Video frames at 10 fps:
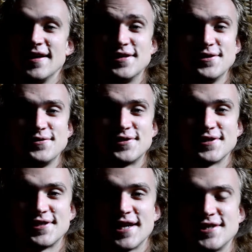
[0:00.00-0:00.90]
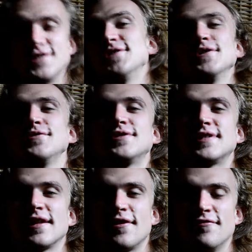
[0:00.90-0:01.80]
use such
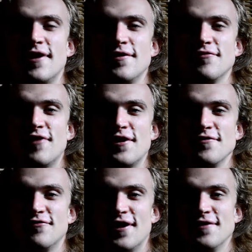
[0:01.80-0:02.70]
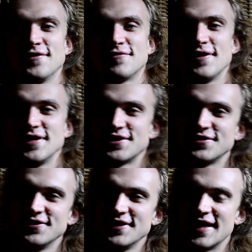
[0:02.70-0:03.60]
shoes that are very, very, very
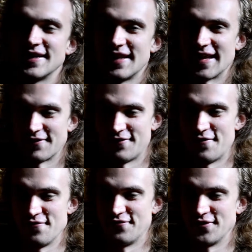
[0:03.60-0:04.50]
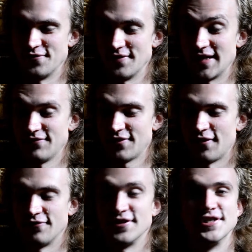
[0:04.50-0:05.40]
traditional, and like very few even
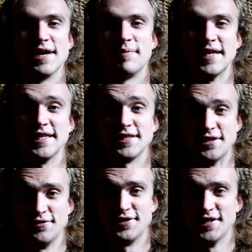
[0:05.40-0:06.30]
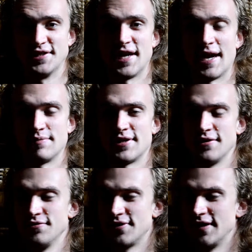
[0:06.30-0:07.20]
of the Japanese use this type. They
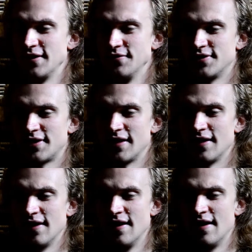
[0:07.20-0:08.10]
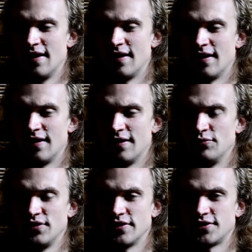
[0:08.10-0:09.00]
usually use the
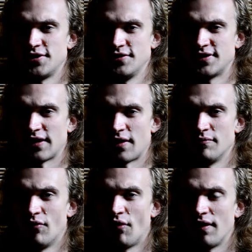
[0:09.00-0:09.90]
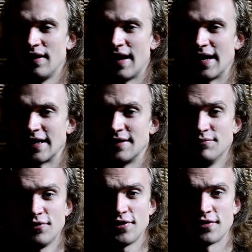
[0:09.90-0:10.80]
wooden shoes that are more
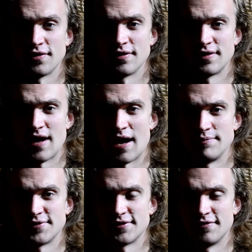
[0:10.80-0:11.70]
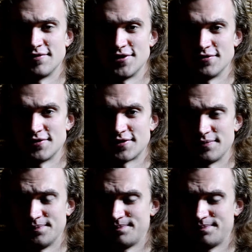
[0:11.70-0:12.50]
like modern types of shoes.